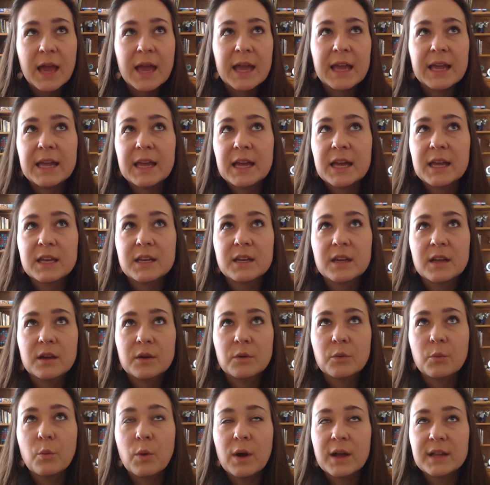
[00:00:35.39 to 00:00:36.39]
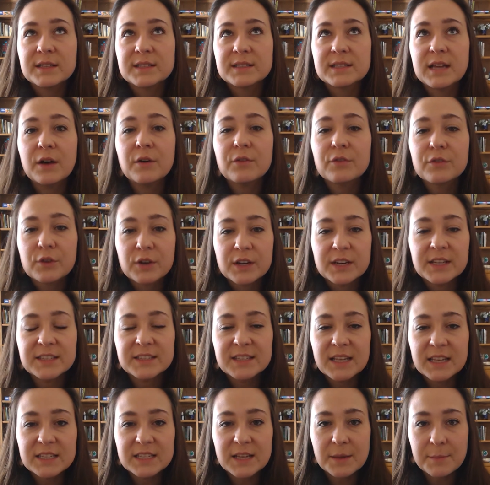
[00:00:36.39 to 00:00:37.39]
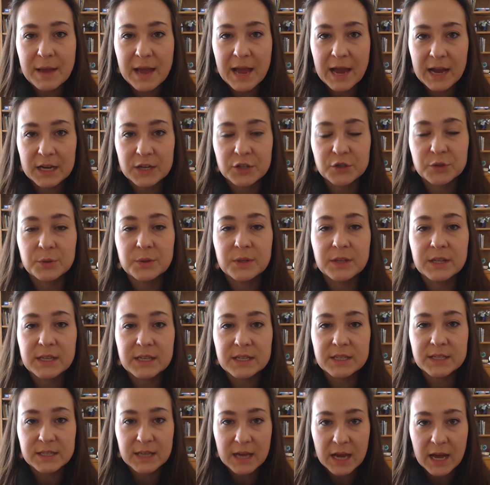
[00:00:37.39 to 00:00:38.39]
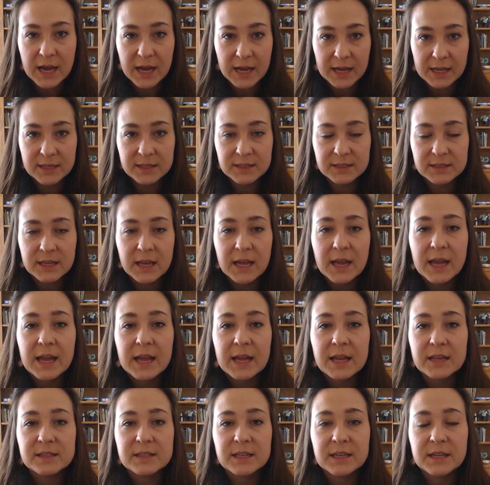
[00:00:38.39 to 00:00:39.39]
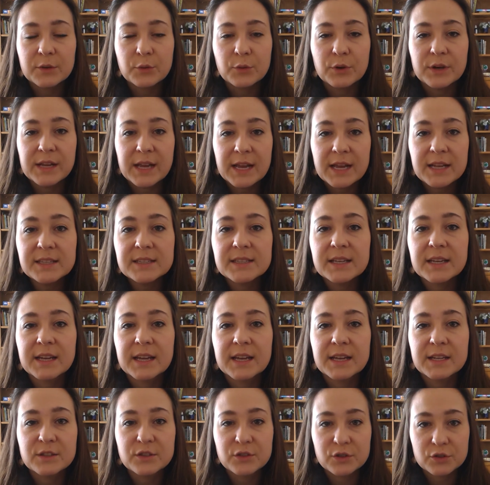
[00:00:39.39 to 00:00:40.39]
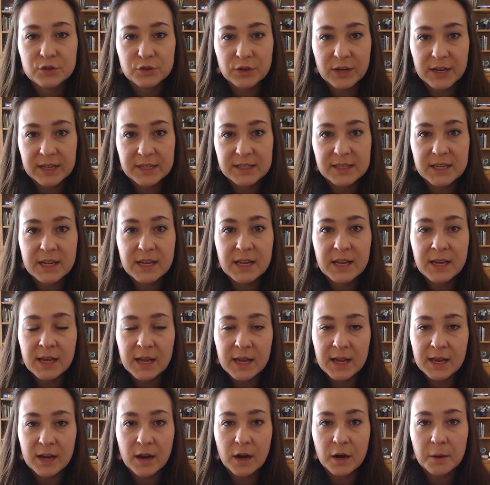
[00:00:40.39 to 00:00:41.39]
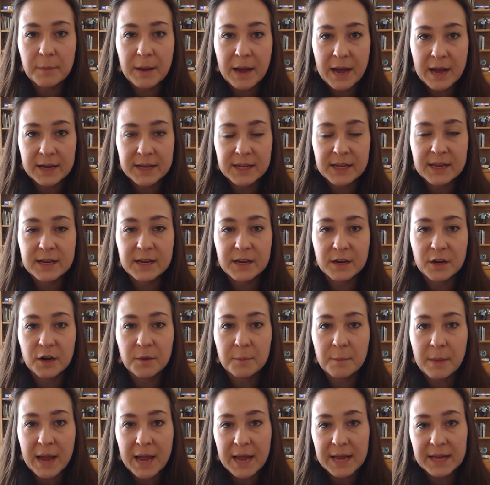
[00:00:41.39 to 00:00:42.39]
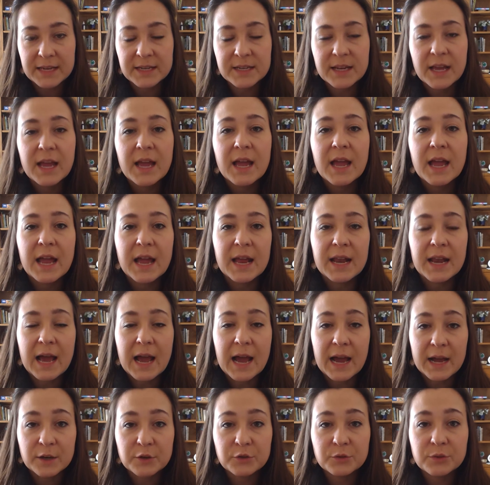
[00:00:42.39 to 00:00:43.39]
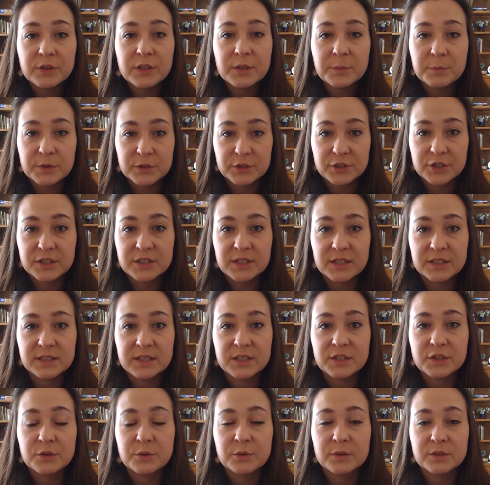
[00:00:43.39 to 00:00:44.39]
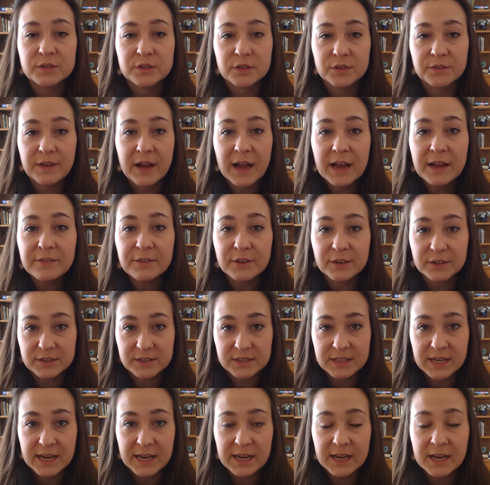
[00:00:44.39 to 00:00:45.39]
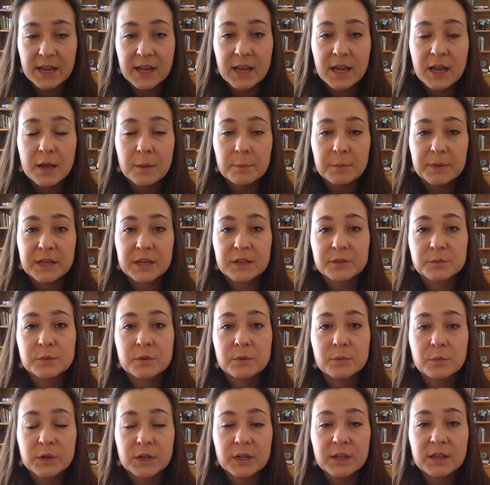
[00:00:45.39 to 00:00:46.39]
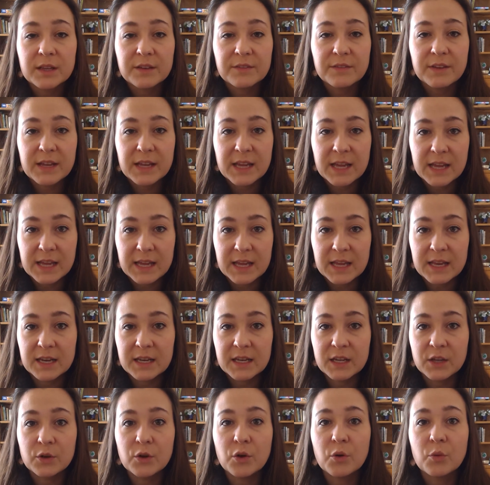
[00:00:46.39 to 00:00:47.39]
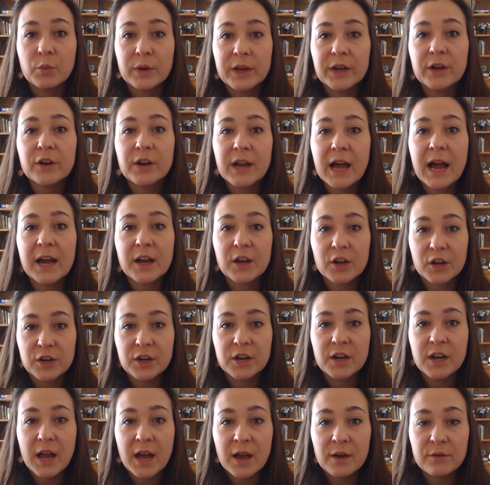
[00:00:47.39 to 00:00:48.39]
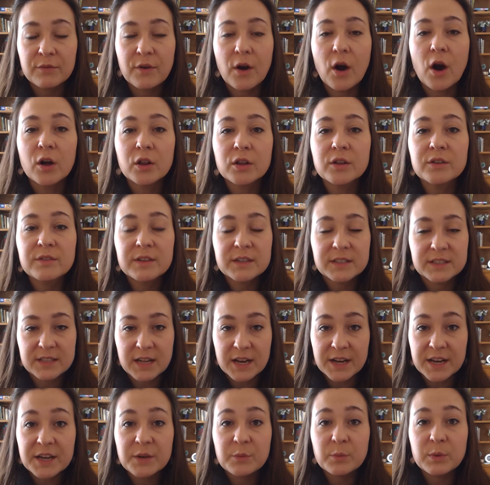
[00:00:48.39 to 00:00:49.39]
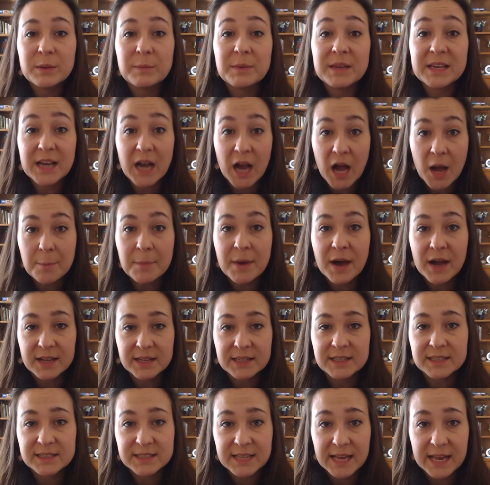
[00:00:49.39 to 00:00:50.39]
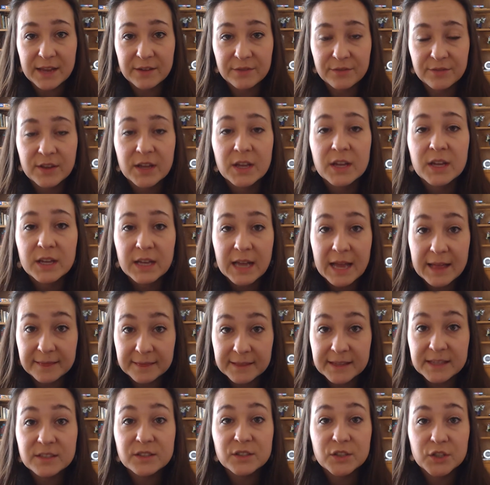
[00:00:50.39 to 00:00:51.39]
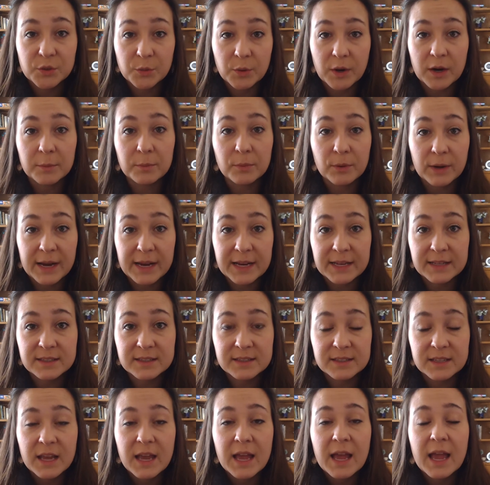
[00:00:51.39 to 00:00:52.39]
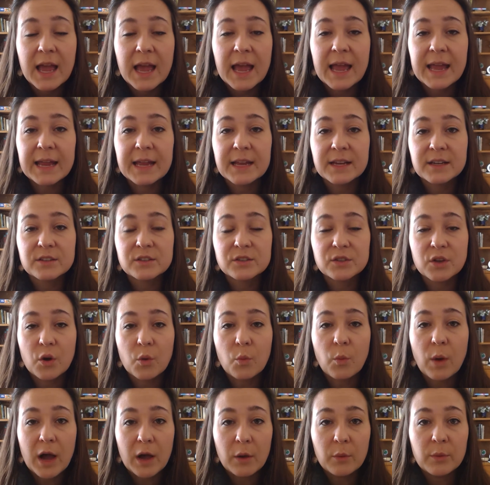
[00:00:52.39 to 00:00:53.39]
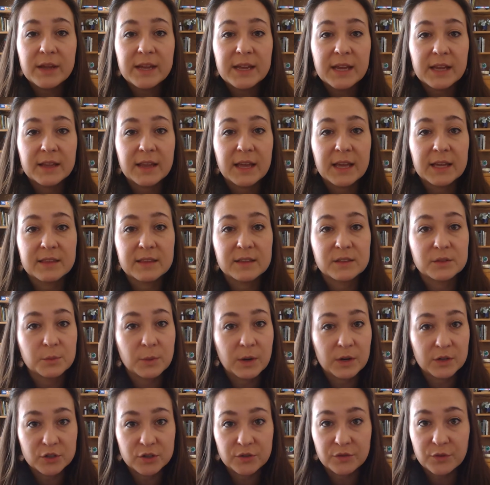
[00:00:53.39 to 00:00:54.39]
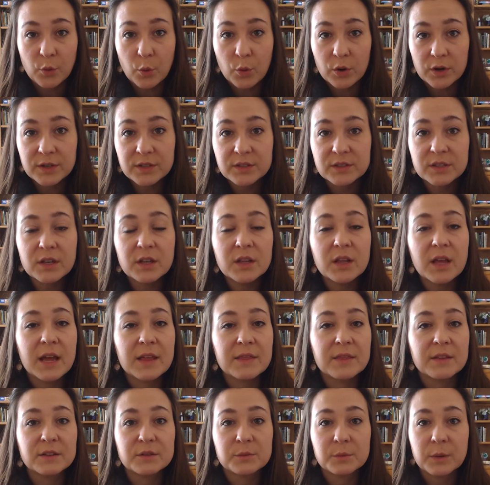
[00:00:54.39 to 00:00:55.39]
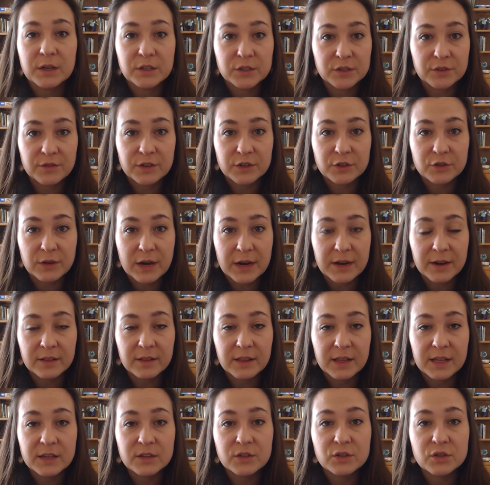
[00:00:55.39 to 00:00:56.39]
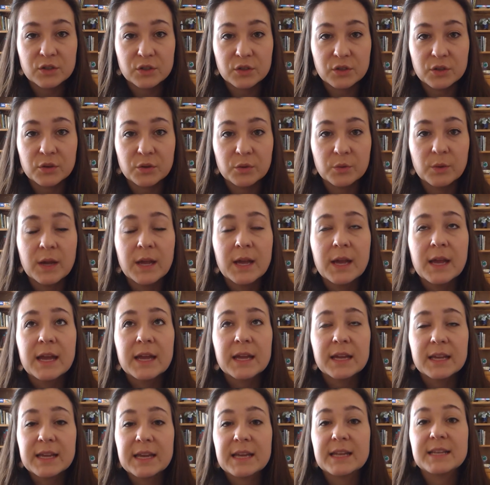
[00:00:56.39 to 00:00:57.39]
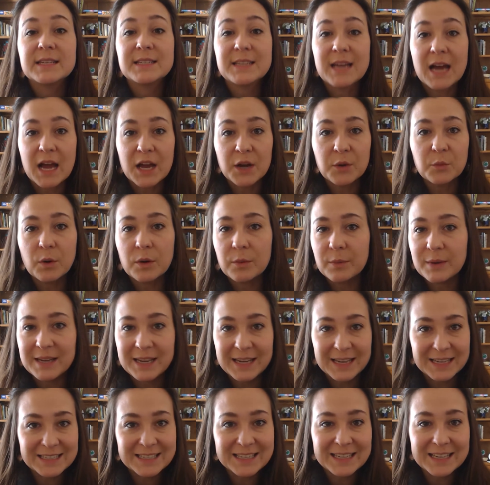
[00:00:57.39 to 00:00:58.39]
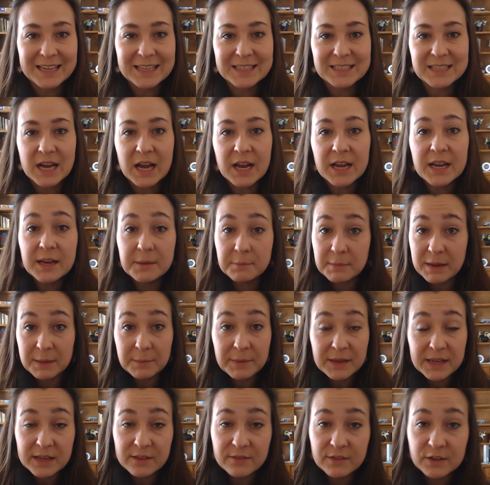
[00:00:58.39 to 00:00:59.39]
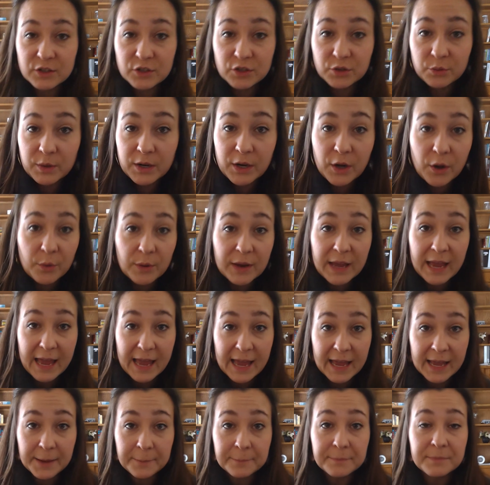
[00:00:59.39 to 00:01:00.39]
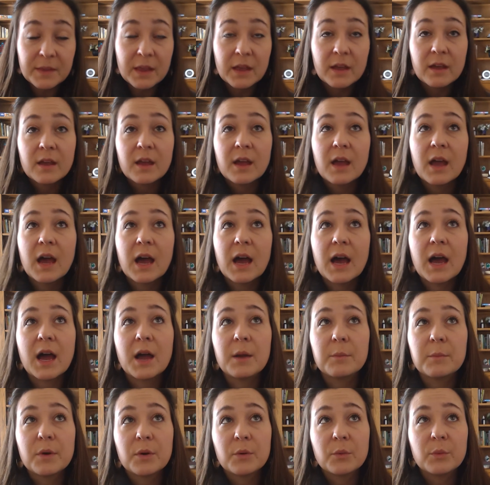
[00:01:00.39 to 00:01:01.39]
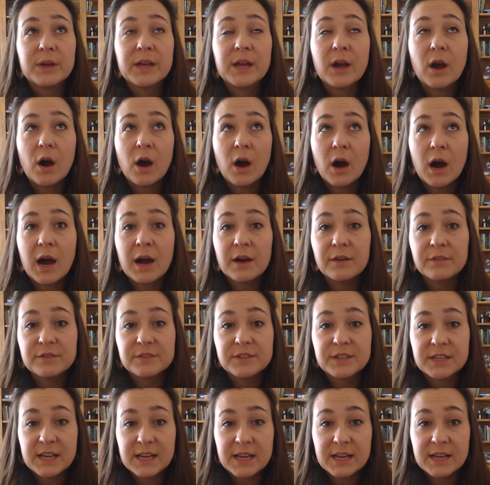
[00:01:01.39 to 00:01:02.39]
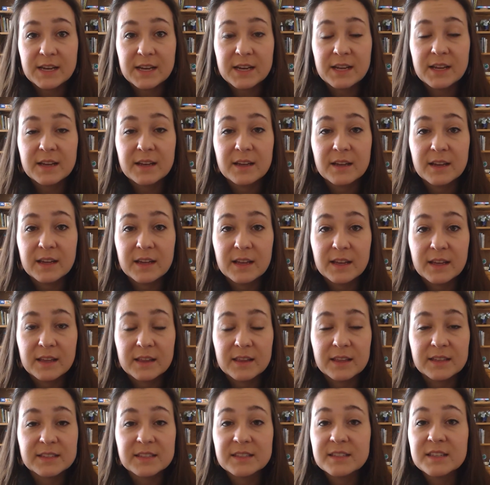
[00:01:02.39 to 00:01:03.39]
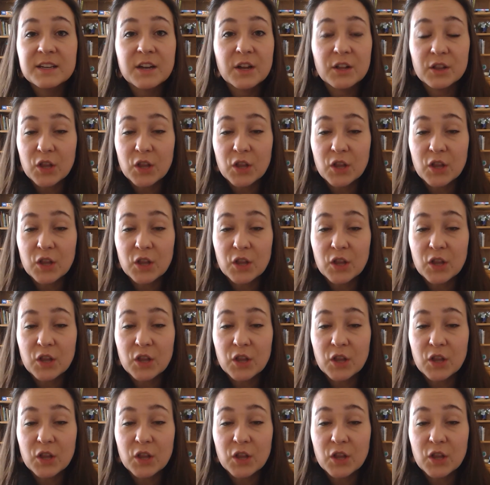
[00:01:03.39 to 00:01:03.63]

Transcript: And what self criticism actually does is it creates a constricting in our body and in our mind and actually pushes us into a survival state. Because when we're living in, we are not good enough, all of a sudden we become unsafe, at least to our brains. And so while we get like this rush of cortisol and this rush of adrenaline to get done what we need to get done and maybe even do it okay, we often, this isn't a